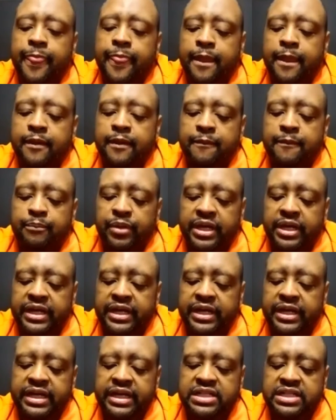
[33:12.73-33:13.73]
But
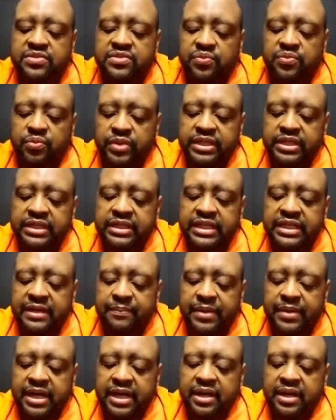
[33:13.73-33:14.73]
it's really
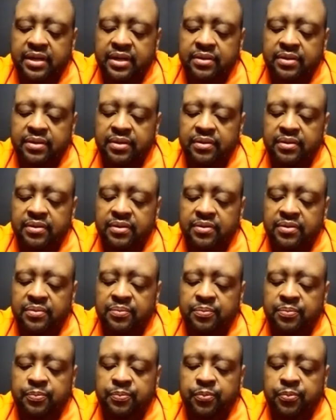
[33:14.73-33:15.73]
about
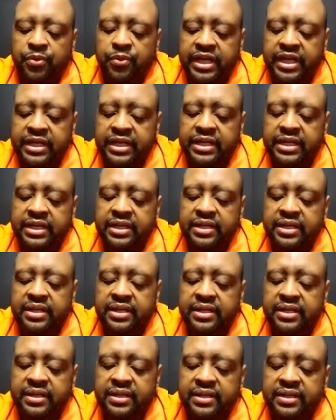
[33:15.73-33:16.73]
bringing
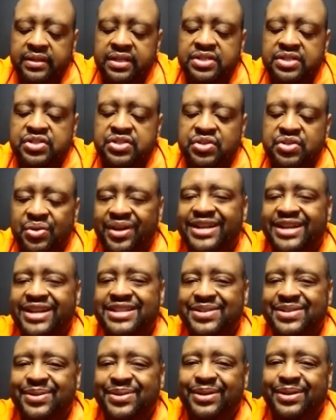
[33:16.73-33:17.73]
the joy
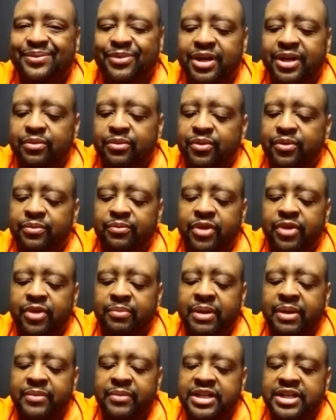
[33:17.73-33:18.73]
to it. One of my
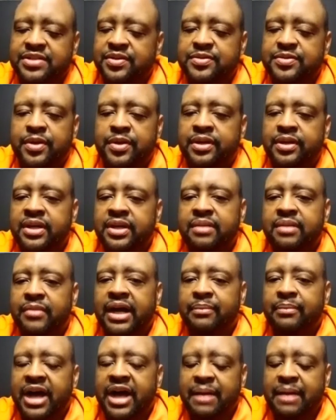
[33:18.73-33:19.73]
mentors, my
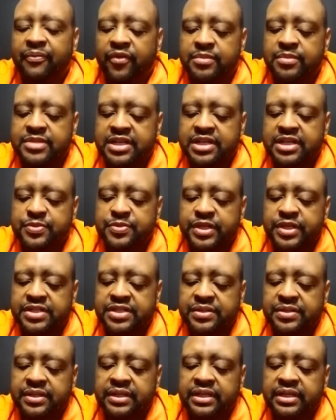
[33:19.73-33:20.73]
high performance coach
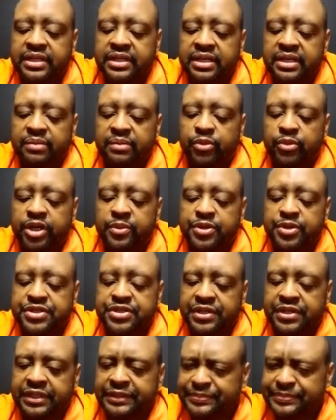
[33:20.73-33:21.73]
mentor, Brendan
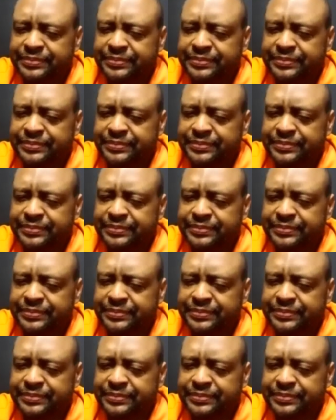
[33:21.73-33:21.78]
Burchard,